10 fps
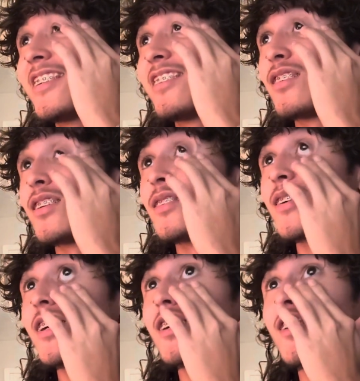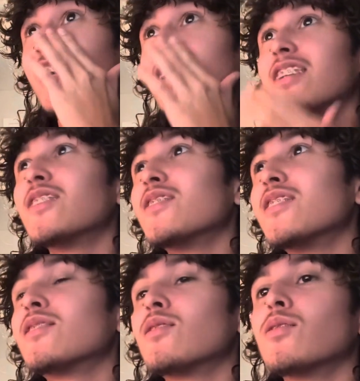we're going to go ahead and use
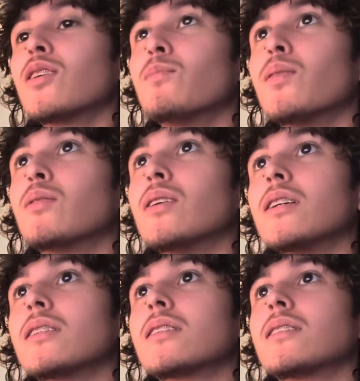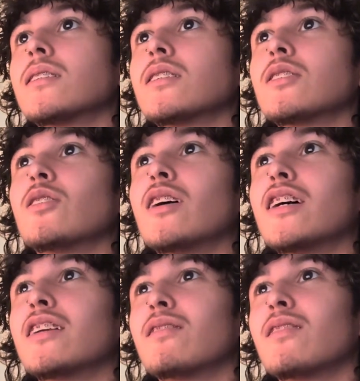these two components to go
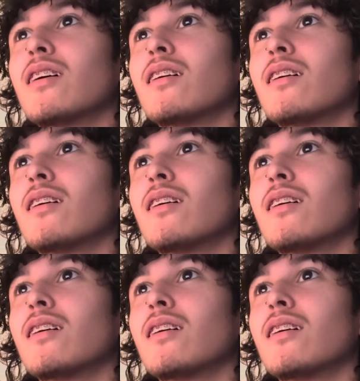ahead and